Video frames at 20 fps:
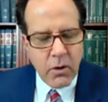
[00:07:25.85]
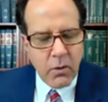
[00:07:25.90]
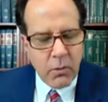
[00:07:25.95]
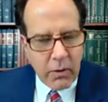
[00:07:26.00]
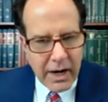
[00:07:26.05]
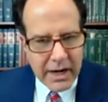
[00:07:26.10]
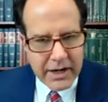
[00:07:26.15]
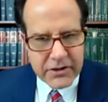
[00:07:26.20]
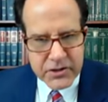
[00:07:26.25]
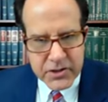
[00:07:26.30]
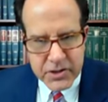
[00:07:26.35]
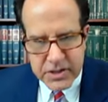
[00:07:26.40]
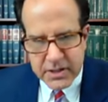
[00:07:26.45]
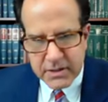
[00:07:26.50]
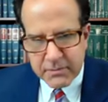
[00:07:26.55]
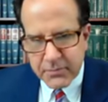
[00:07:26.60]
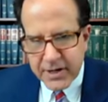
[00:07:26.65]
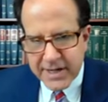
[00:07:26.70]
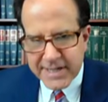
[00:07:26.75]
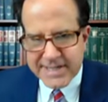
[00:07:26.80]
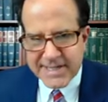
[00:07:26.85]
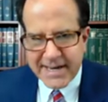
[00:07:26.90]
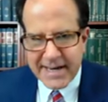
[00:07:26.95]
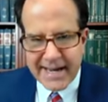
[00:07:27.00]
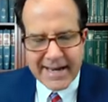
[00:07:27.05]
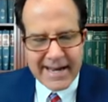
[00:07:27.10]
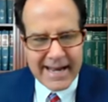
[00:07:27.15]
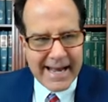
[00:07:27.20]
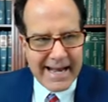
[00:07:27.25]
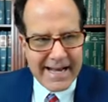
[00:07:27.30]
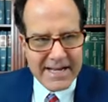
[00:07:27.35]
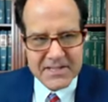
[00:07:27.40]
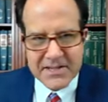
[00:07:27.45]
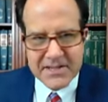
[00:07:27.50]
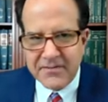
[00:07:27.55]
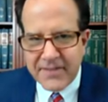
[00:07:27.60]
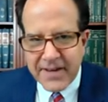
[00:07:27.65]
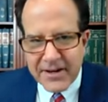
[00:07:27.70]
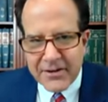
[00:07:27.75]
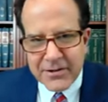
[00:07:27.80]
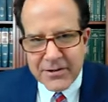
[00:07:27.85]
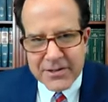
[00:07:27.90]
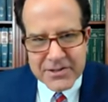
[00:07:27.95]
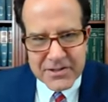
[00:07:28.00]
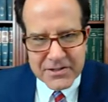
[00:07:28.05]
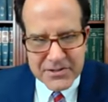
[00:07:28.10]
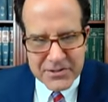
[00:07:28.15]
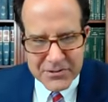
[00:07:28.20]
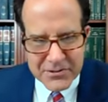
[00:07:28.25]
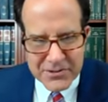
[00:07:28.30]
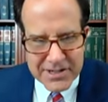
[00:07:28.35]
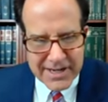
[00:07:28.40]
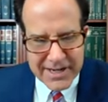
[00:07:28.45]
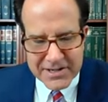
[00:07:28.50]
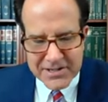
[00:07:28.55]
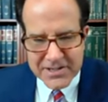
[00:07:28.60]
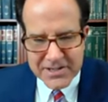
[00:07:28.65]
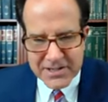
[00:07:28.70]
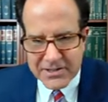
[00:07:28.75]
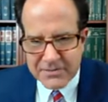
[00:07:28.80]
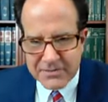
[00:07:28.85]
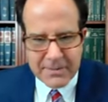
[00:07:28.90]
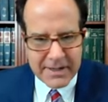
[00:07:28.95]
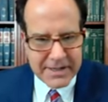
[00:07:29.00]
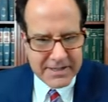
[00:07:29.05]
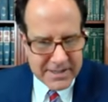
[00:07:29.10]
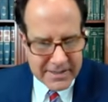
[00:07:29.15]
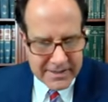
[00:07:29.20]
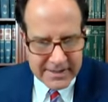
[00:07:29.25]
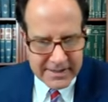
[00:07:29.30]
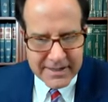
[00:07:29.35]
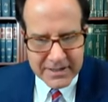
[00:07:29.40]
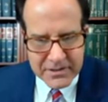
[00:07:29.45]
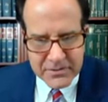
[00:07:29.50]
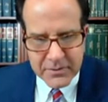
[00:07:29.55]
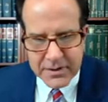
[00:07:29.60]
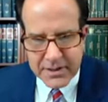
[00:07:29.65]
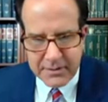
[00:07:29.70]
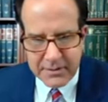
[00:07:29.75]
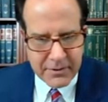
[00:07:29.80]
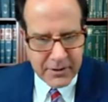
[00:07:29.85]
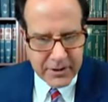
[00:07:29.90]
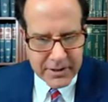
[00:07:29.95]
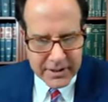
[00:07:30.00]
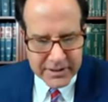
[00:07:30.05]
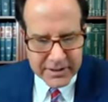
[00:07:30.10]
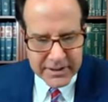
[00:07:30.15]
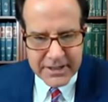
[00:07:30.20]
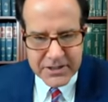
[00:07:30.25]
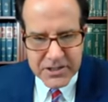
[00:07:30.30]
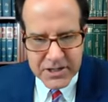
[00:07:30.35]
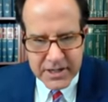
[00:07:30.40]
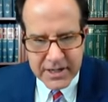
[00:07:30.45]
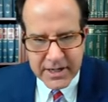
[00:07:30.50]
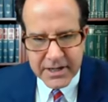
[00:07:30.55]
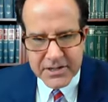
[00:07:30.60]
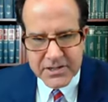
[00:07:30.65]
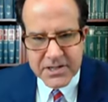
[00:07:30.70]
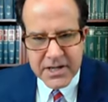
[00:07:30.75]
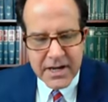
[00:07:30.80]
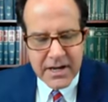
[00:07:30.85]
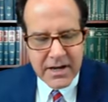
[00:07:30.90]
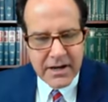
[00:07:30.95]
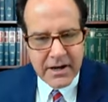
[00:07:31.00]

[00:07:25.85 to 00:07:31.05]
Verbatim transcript: why shouldn't the president ask veterans associations, basically that's what the American Legion is,